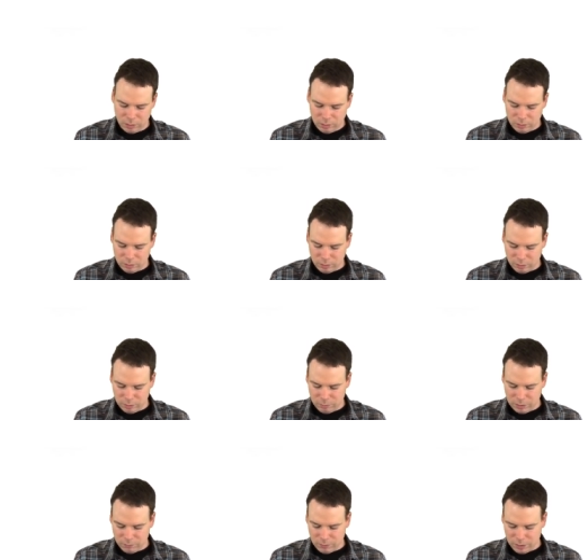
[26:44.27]
So the
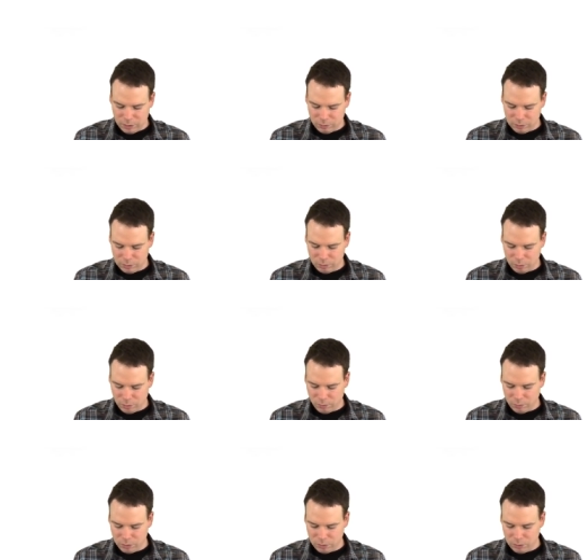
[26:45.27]
limiting value is 0
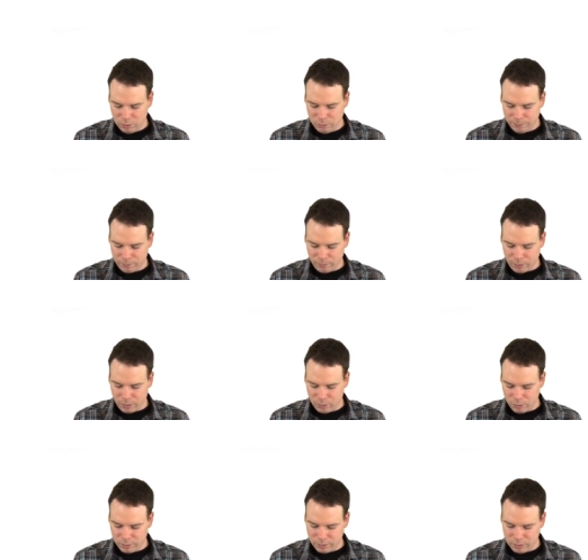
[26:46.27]
over 2,
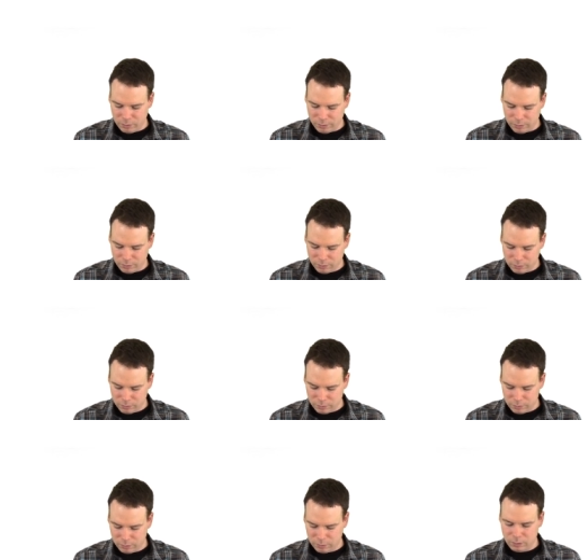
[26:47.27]
or 0.
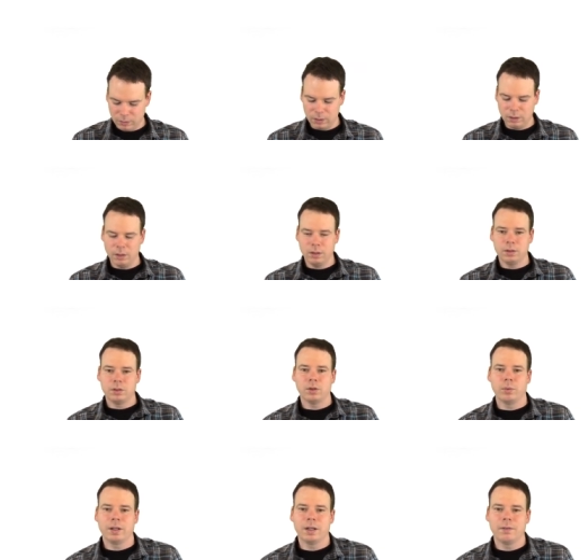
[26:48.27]
So
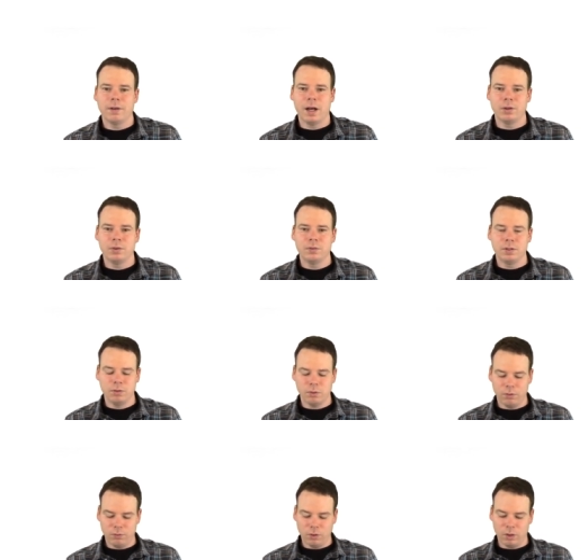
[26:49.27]
we get a value of 0
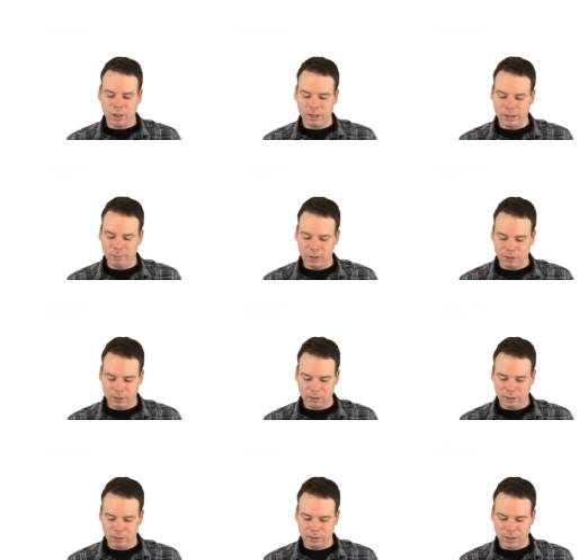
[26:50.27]
for our limit
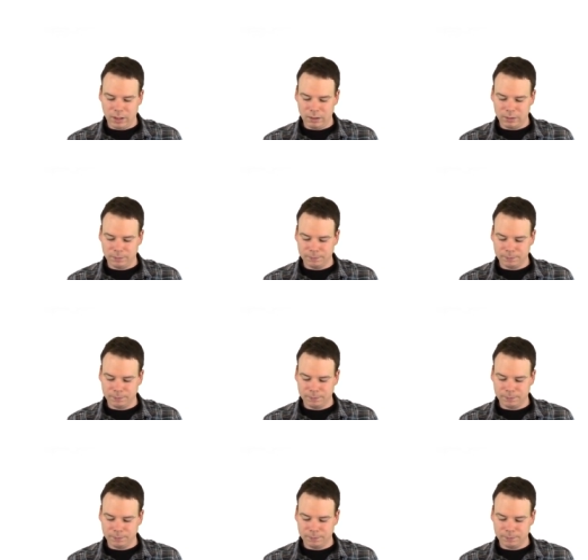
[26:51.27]
in this case.